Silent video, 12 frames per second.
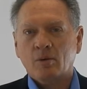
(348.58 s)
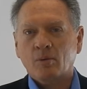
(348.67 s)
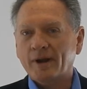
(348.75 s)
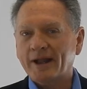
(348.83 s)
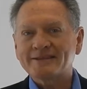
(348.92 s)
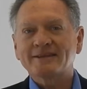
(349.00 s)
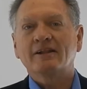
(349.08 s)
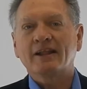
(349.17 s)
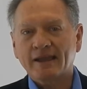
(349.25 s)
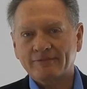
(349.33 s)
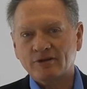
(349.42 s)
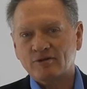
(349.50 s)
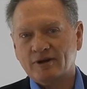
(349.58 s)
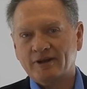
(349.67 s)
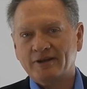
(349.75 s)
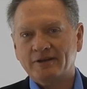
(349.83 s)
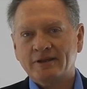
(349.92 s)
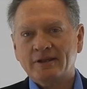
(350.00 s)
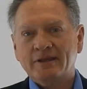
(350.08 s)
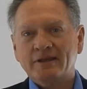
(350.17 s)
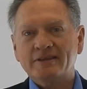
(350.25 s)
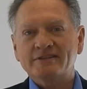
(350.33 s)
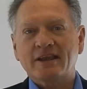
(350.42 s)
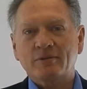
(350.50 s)
What I tell everyone
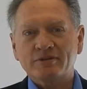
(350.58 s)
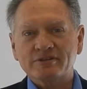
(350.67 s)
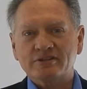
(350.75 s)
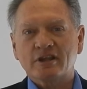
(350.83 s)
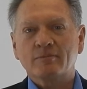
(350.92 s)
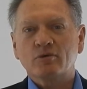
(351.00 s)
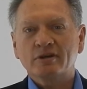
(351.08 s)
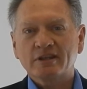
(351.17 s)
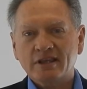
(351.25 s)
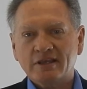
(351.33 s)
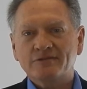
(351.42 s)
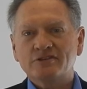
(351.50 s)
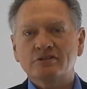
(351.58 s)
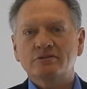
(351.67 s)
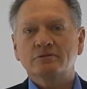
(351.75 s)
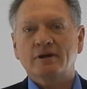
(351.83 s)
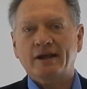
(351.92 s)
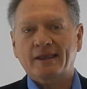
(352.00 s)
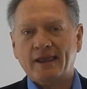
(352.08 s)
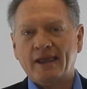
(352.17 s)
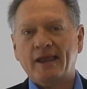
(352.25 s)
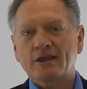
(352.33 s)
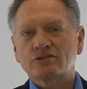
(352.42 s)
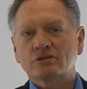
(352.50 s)
is that when someone gives you a
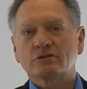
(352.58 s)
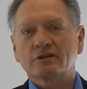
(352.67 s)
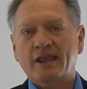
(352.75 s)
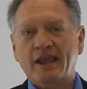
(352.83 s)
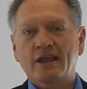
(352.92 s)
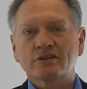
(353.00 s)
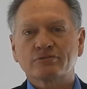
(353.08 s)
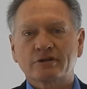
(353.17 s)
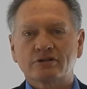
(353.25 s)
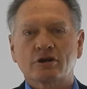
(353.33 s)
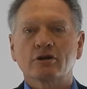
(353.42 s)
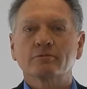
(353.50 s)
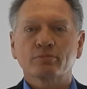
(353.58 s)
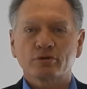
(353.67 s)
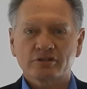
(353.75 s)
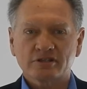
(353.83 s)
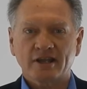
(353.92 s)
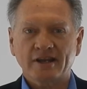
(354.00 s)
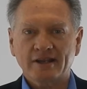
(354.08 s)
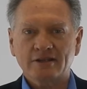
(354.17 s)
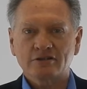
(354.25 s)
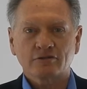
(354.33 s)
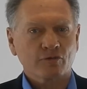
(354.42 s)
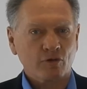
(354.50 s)
cash on cash return
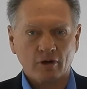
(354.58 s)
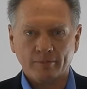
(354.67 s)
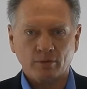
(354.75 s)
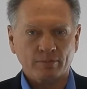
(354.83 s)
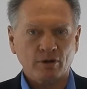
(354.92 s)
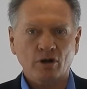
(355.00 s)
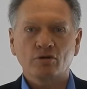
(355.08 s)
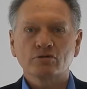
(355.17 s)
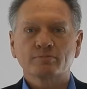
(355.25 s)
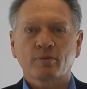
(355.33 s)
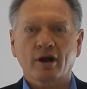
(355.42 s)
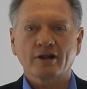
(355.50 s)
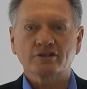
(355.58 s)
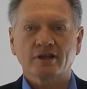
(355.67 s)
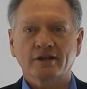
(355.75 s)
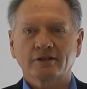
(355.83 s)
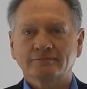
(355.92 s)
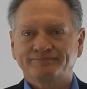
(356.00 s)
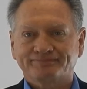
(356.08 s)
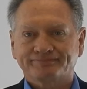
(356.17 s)
percentage for a proposed project,